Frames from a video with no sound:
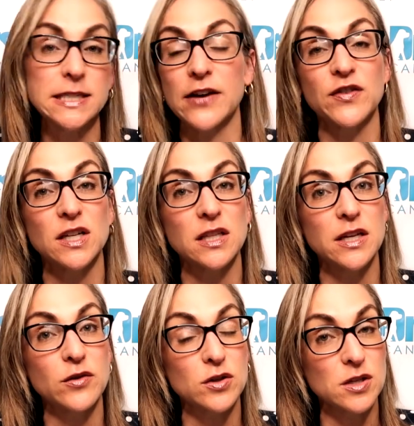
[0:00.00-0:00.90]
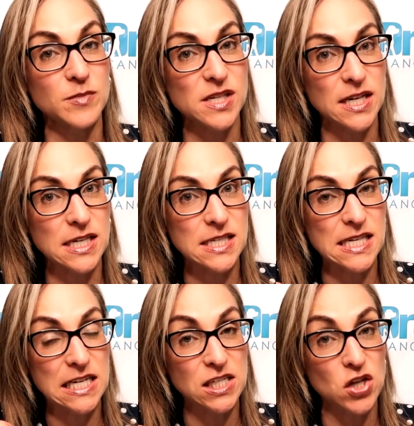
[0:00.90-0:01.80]
Definitely there's some studies
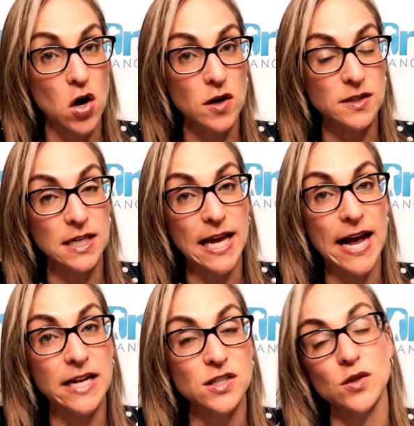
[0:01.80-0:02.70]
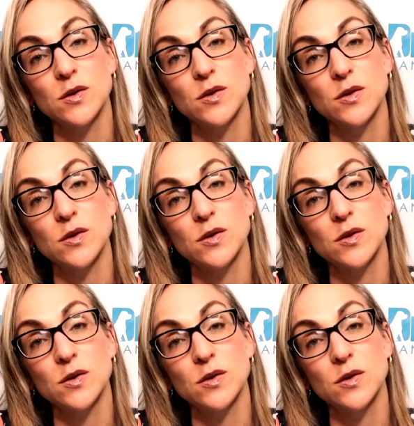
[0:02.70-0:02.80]
in dogs and cats